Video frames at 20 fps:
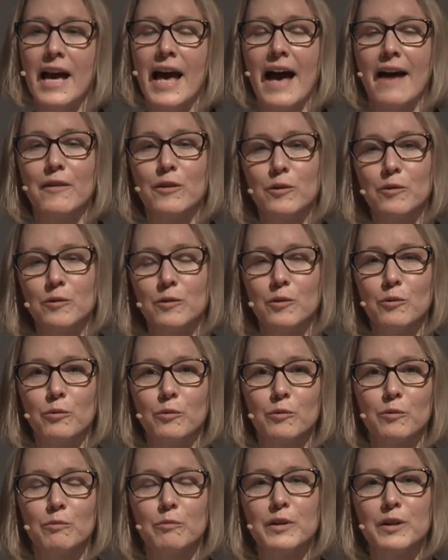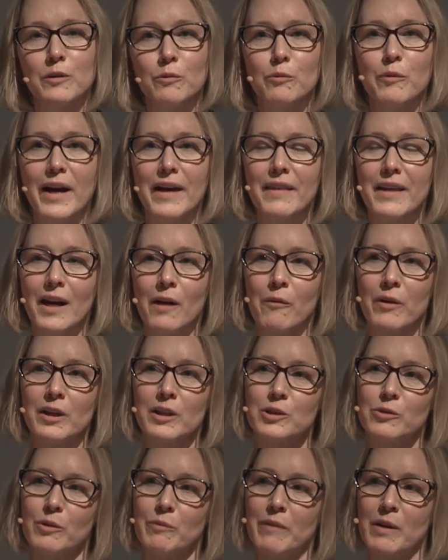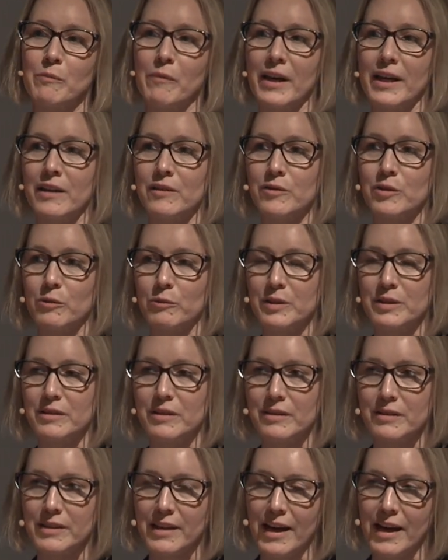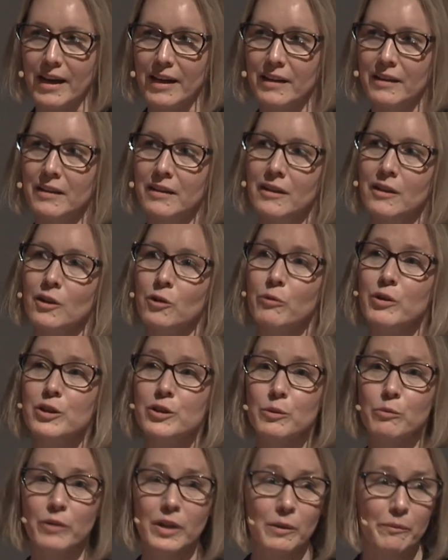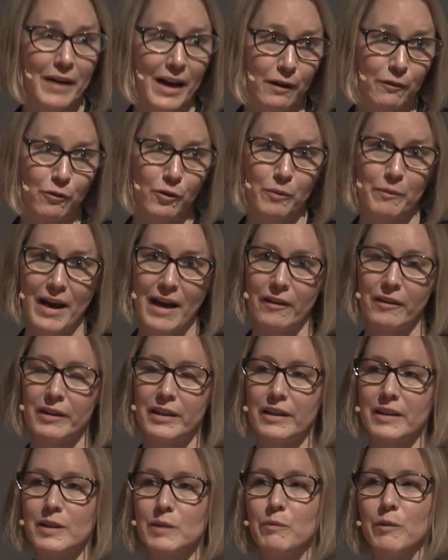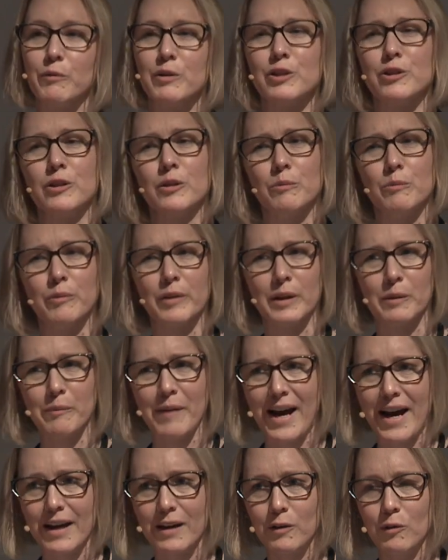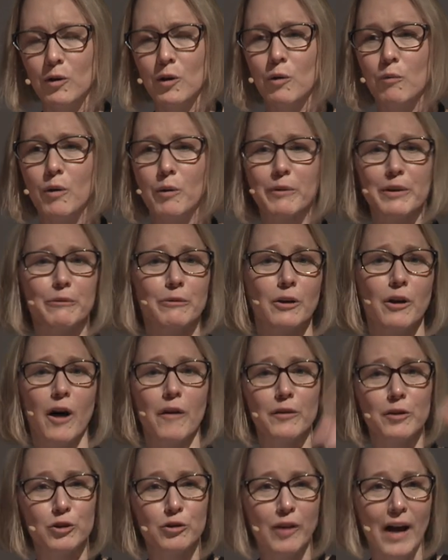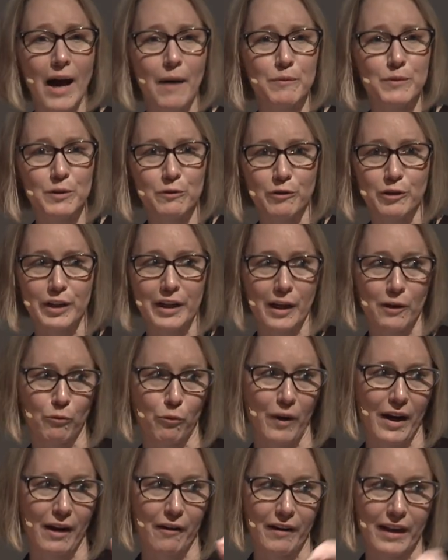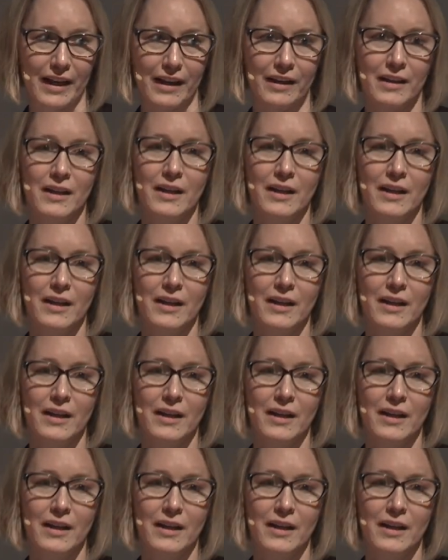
And but the way that I wanted to amend my answer was to say, we should bring back formalities, but we shouldn't bring back what we would call the traps for the unwary